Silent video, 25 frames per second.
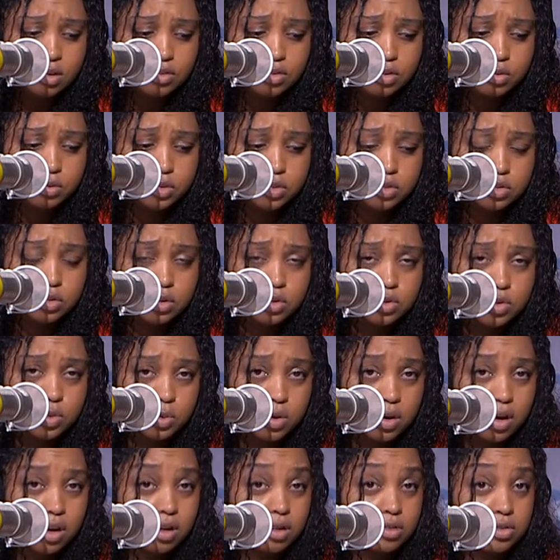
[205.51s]
The
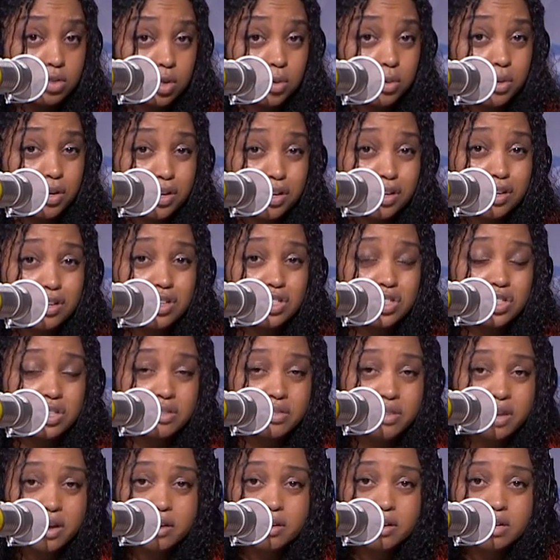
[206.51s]
results were also
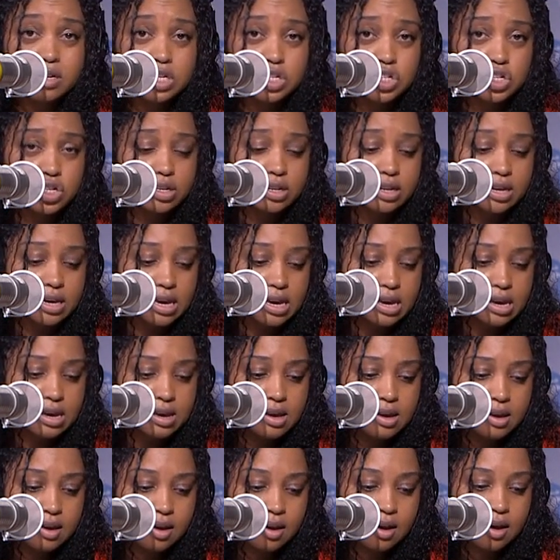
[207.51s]
encouraging there initially.
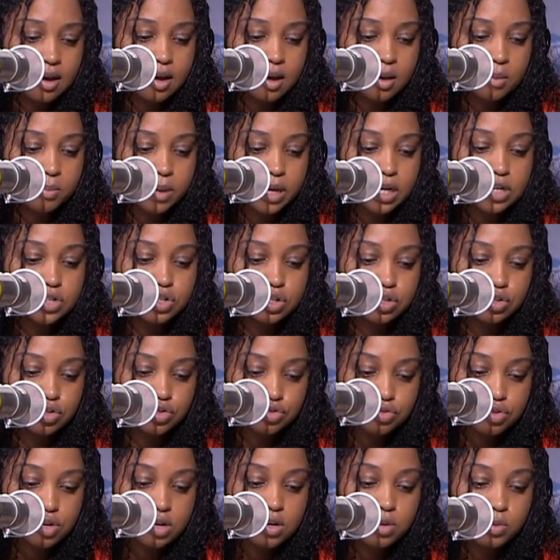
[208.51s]
Uh, patients
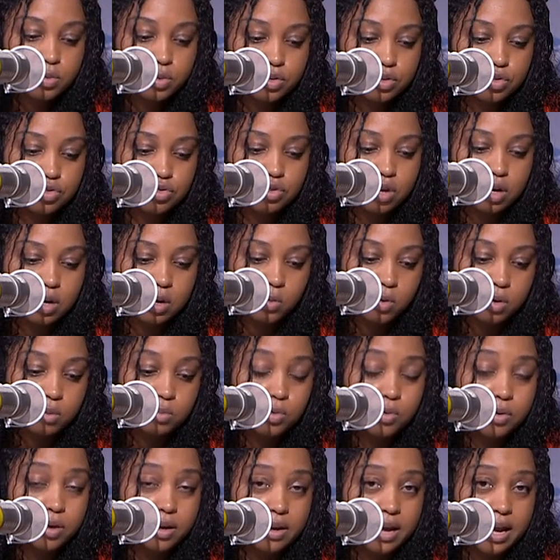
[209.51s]
treated with the drug at
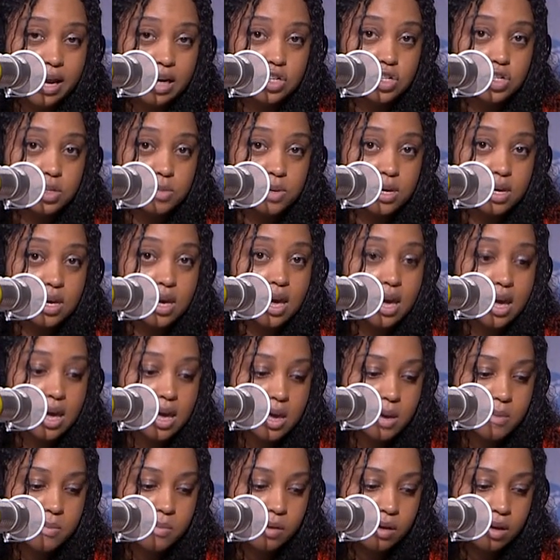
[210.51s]
one point actually
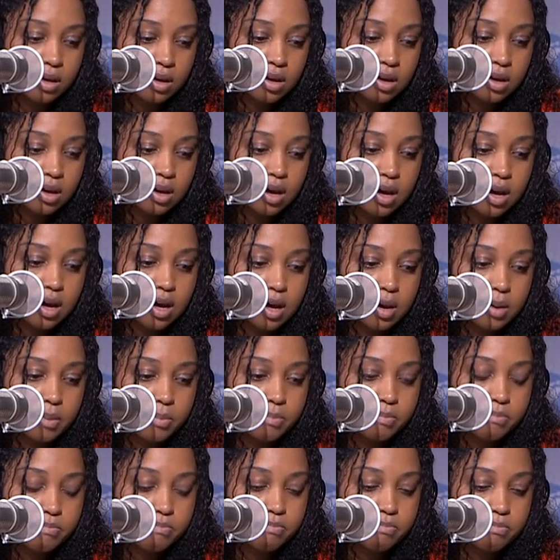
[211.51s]
became
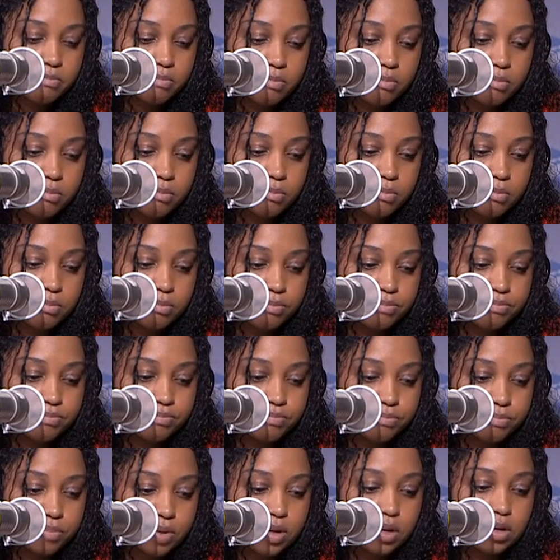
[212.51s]
um,
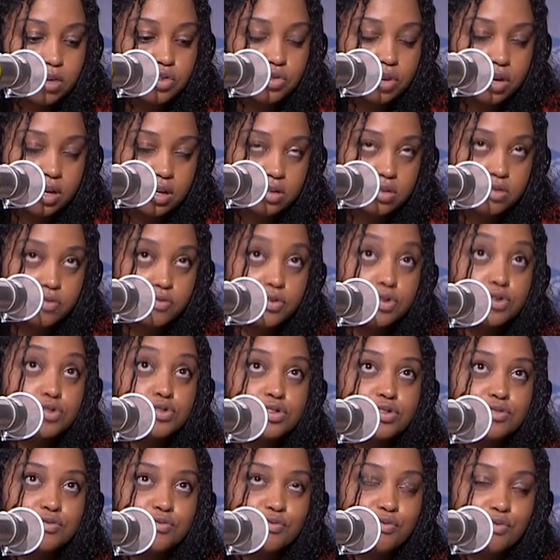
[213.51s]
blood
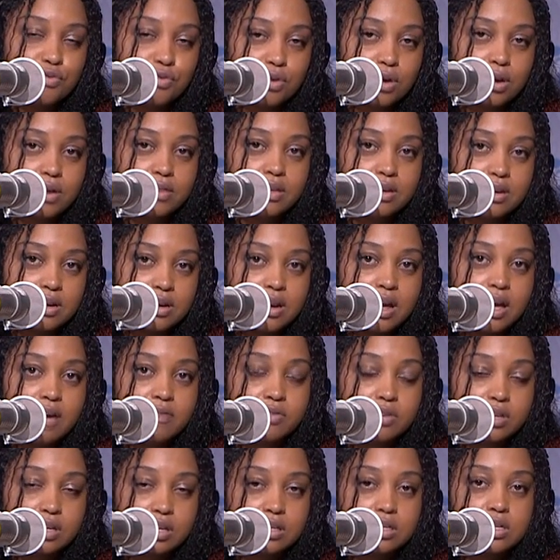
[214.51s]
transfusion free. They didn't
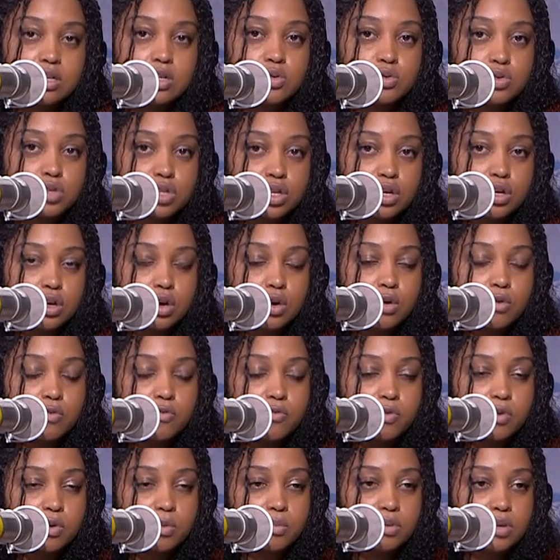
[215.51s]
have to continuously go
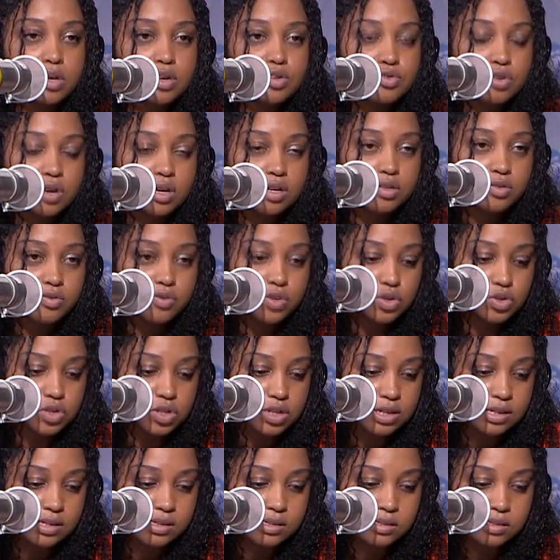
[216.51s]
for blood
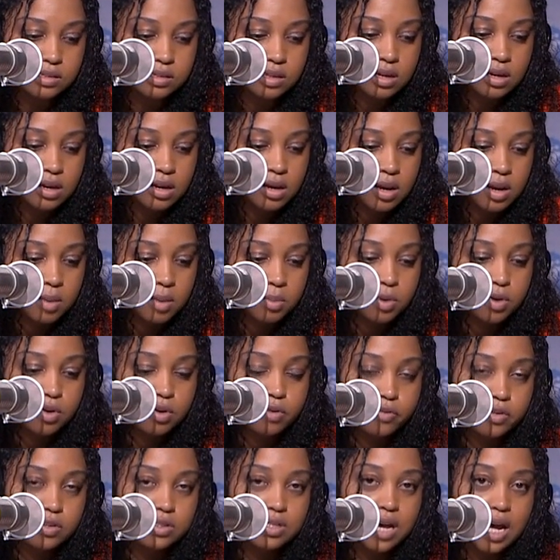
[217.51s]
transfusions. But
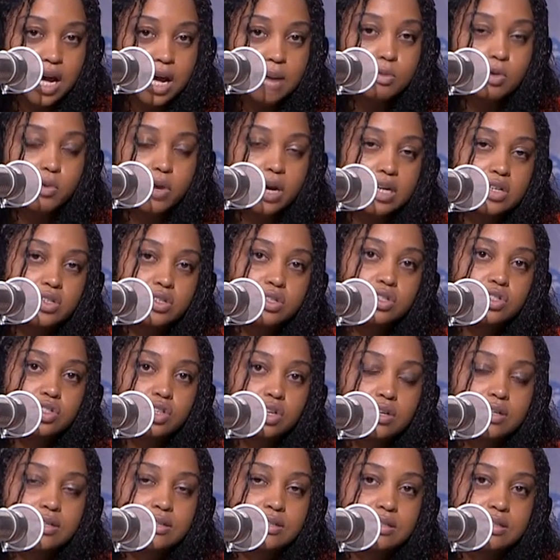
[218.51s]
over time, you actually
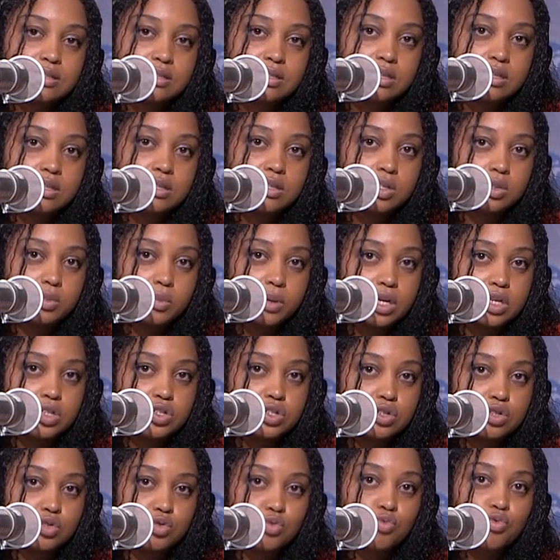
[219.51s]
started to see these
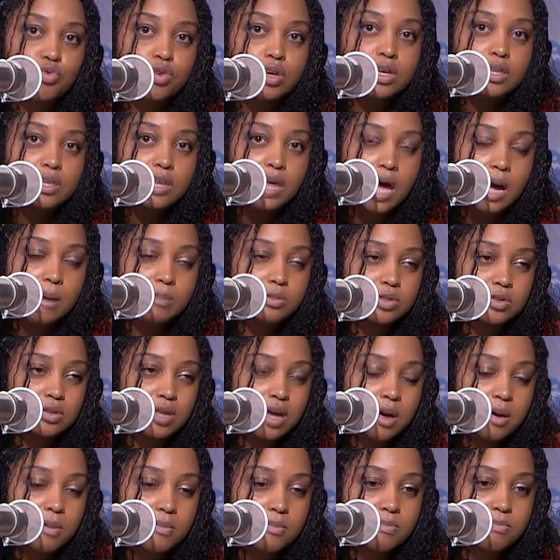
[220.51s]
patients relapse. So
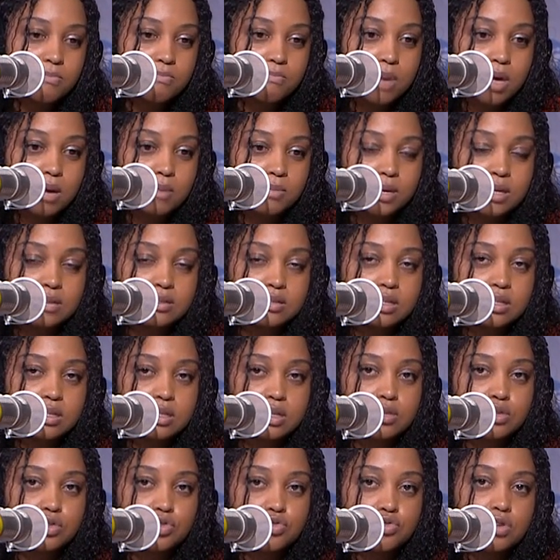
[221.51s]
that meant
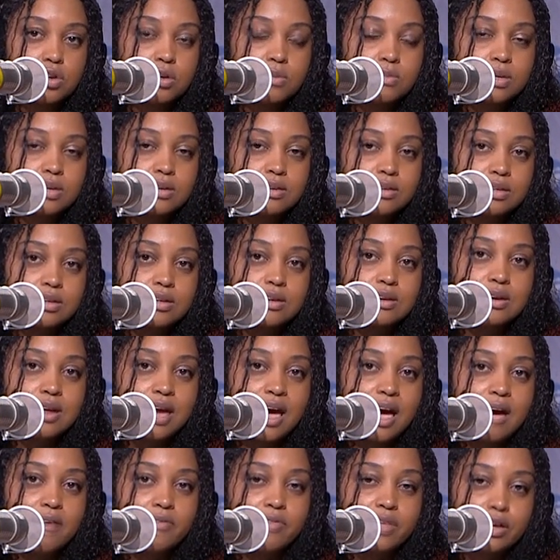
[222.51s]
basically the treatment didn't
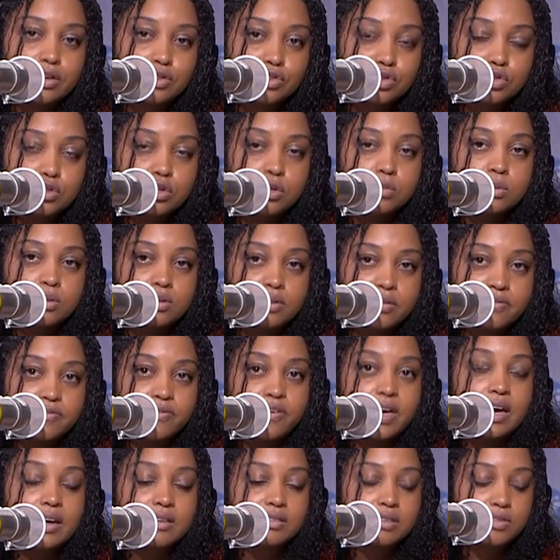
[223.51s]
have that durable
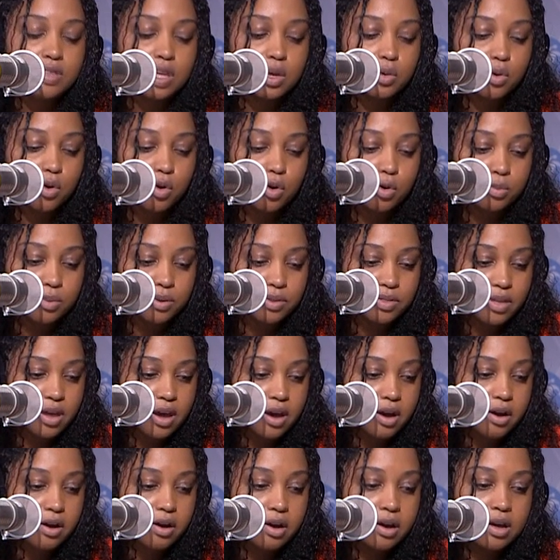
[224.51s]
effect that they were hoping
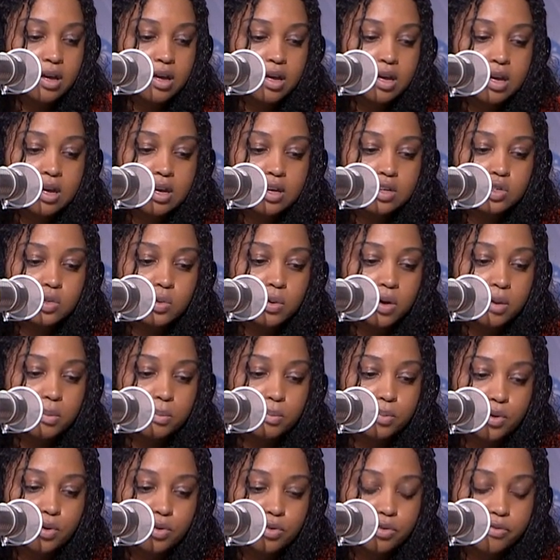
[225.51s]
there. So
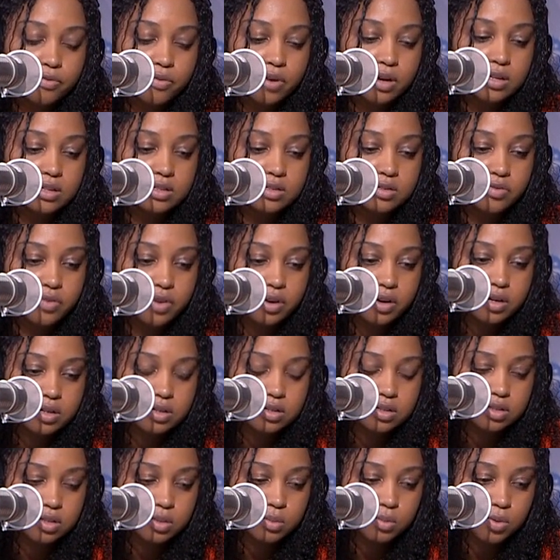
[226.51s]
on both fronts, very
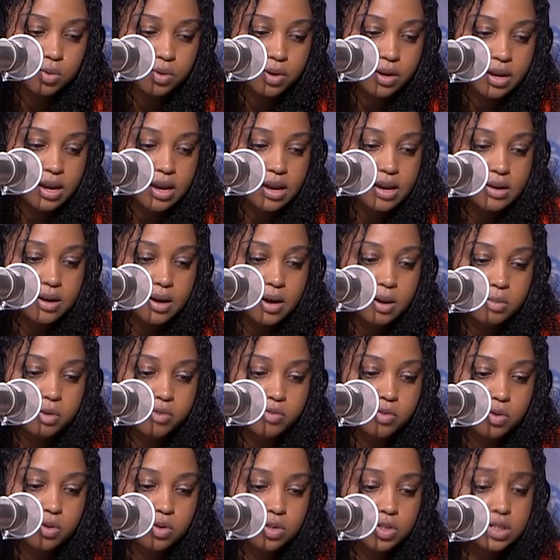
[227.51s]
disappointing. Um,
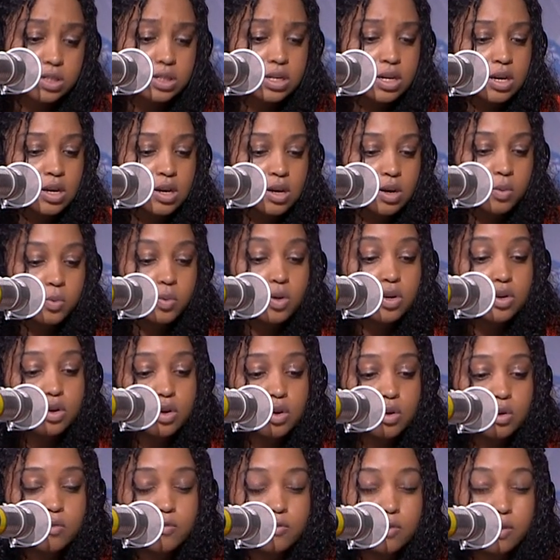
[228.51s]
of course, we
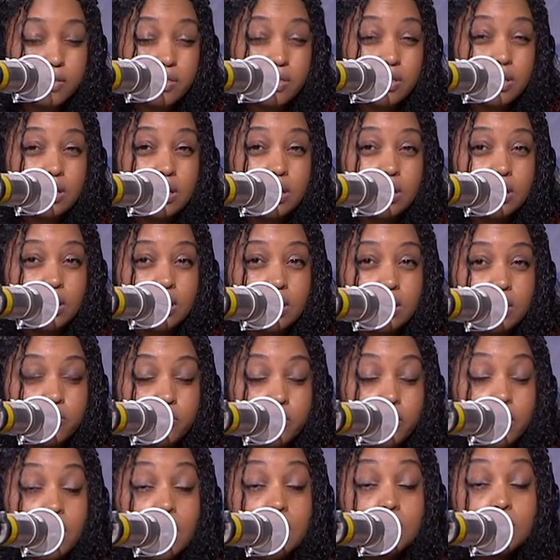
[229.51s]
know in the
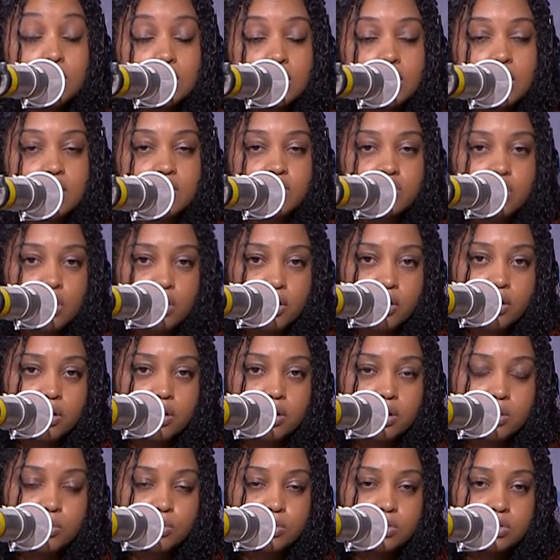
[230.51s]
for M D S, they are
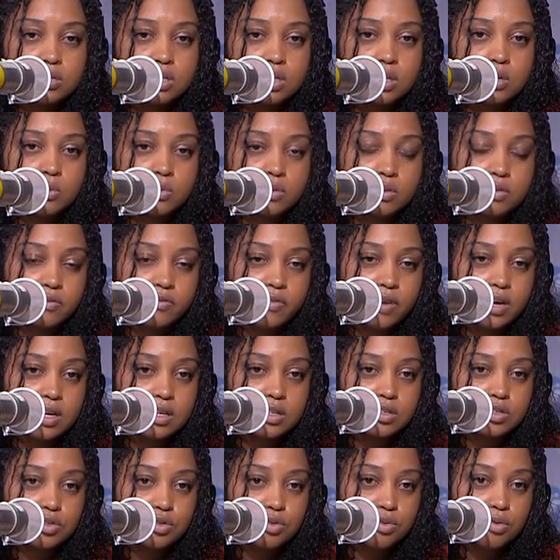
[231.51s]
going to proceed with
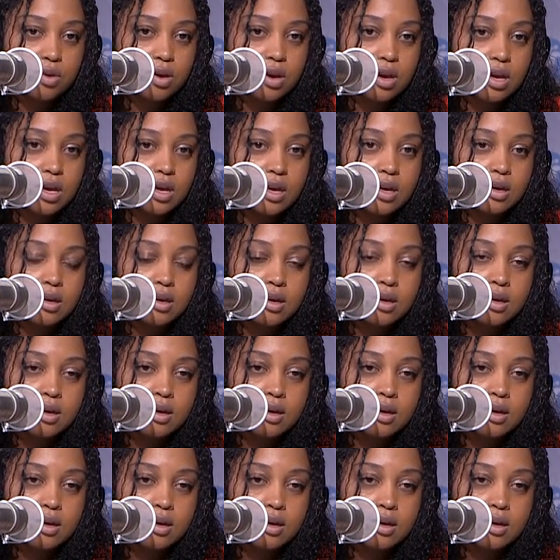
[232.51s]
phase three.